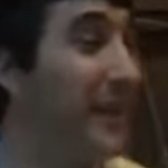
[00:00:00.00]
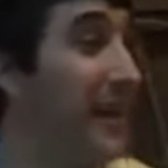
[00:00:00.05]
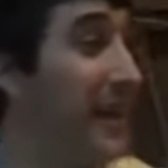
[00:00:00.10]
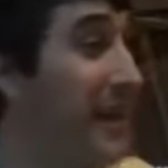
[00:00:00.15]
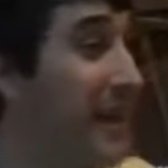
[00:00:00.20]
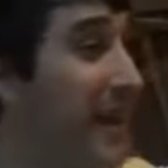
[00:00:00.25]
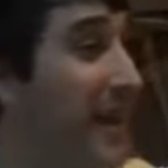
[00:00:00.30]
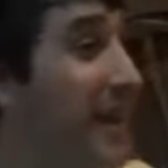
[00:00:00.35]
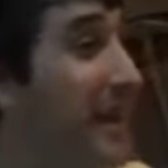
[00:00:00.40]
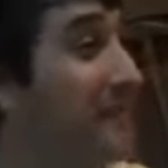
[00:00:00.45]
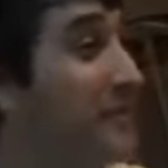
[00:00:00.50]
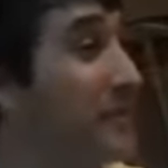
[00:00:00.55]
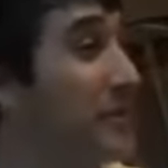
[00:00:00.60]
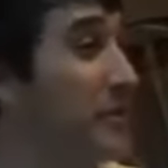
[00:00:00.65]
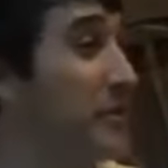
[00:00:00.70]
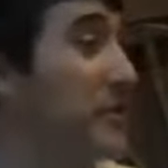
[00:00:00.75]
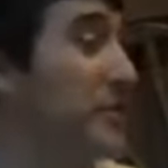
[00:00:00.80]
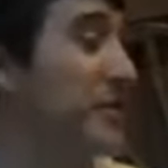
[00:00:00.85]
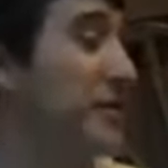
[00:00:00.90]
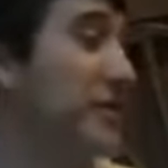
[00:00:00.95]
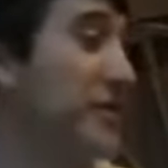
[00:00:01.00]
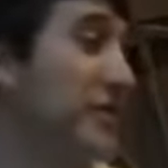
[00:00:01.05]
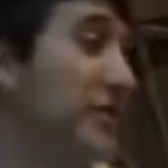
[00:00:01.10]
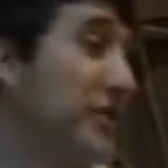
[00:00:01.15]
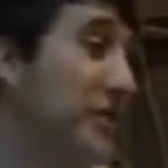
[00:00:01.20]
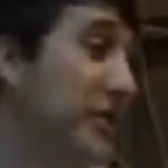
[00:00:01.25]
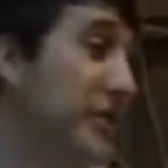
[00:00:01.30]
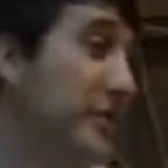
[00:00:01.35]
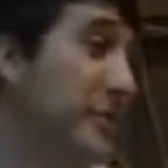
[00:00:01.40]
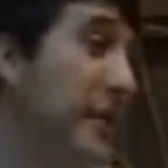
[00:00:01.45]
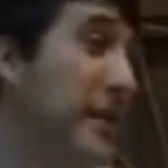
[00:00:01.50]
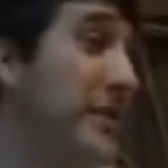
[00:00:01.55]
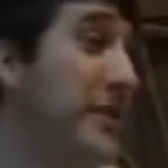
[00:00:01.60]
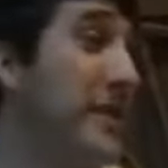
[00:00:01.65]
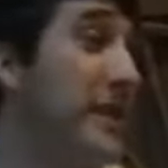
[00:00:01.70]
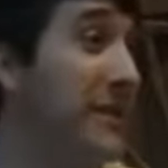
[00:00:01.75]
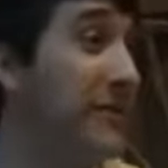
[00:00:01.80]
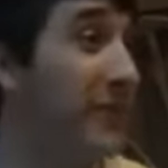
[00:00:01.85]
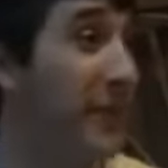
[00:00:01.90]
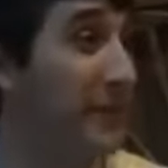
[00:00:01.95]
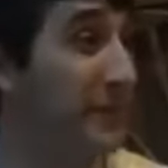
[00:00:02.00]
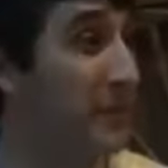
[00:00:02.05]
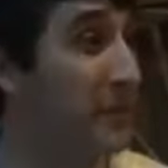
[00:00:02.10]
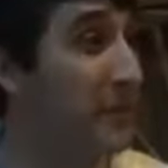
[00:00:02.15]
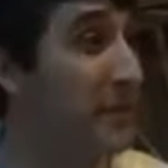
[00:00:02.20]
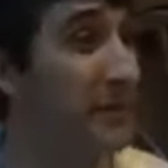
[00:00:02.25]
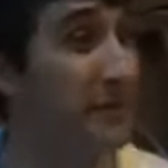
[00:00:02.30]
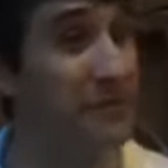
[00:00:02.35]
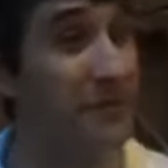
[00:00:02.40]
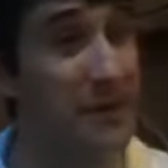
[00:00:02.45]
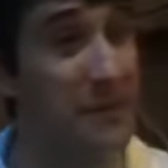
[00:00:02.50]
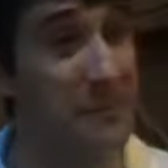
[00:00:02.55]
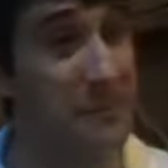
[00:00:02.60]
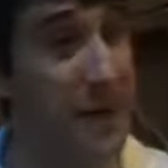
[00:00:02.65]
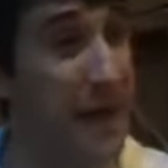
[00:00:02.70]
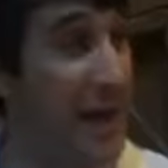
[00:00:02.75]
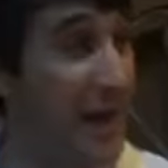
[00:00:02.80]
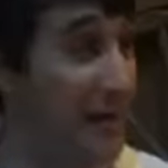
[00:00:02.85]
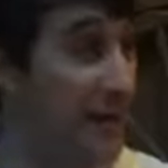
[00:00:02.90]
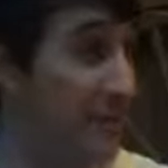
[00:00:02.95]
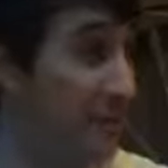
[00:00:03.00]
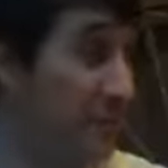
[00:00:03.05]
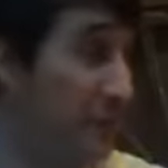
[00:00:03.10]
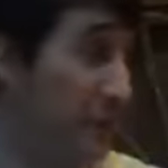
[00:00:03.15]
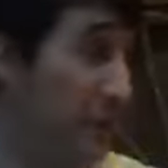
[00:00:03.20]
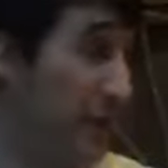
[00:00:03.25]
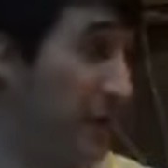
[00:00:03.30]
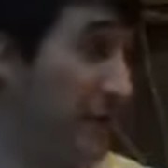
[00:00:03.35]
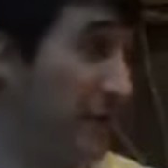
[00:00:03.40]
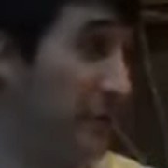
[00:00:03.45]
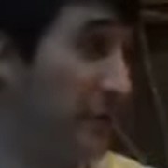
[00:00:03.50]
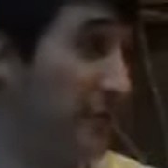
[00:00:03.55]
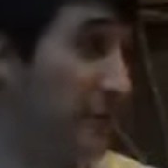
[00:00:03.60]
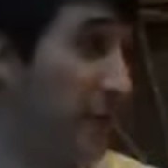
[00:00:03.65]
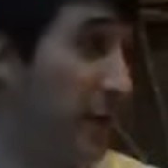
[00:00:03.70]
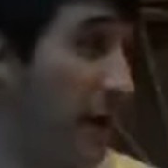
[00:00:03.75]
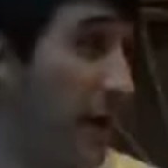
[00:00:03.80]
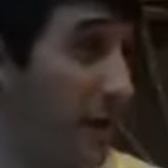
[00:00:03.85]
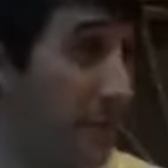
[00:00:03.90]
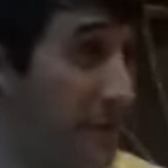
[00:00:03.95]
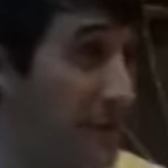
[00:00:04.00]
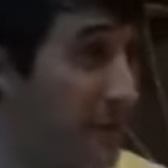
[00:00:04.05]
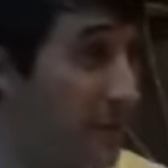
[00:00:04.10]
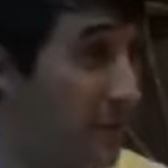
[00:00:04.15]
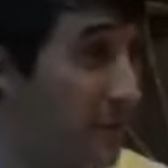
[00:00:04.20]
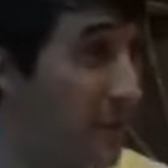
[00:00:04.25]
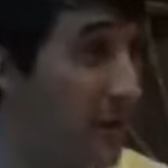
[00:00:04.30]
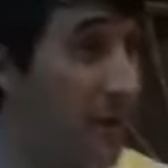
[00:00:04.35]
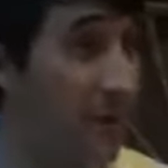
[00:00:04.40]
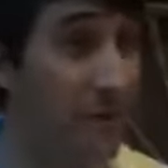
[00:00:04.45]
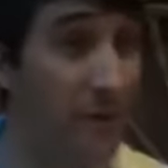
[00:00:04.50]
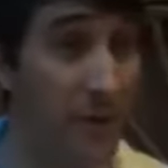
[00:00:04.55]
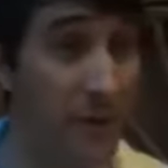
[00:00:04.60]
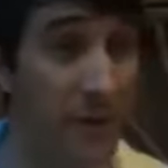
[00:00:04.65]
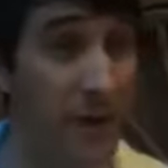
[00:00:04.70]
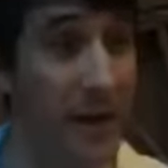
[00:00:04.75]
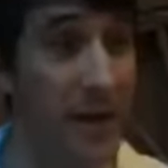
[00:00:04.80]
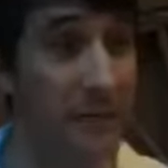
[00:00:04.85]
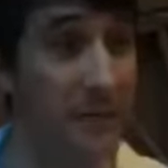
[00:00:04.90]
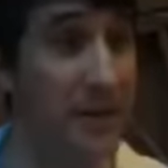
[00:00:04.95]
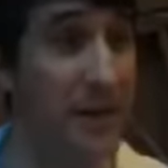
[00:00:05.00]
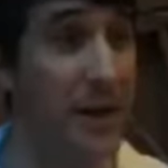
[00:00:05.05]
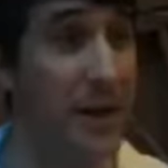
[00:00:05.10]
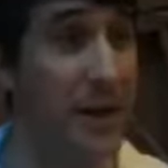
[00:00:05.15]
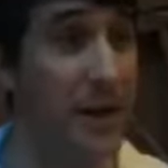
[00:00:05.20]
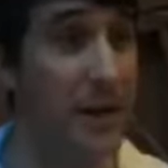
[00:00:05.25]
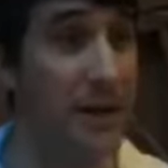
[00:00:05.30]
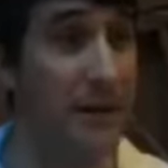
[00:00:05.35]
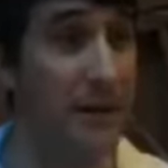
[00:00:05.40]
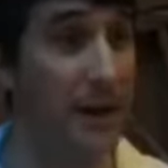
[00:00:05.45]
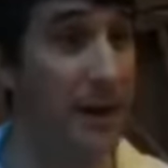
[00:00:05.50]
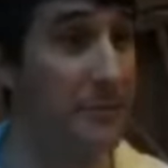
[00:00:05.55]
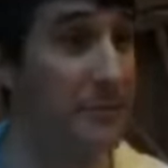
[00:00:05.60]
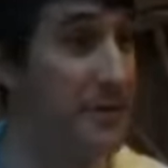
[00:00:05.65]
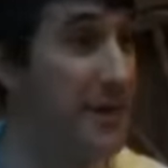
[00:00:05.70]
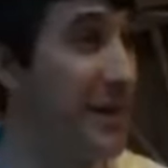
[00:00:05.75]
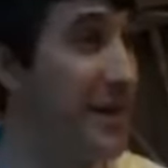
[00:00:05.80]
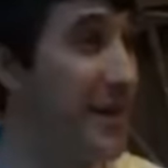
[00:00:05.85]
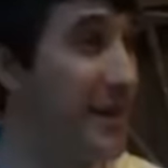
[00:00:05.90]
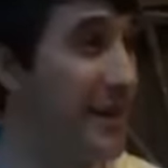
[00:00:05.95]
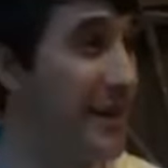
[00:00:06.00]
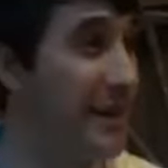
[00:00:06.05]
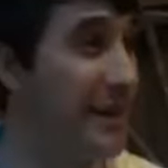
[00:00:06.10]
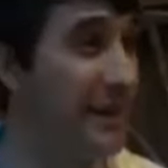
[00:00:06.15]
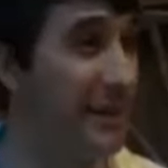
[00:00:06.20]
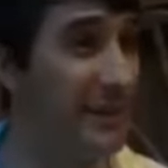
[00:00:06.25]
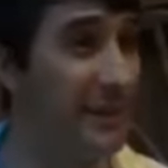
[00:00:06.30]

See, and I have New Yorkers, too. And then if they throw in a free magnet for resubscribing or whatever, then I'm done.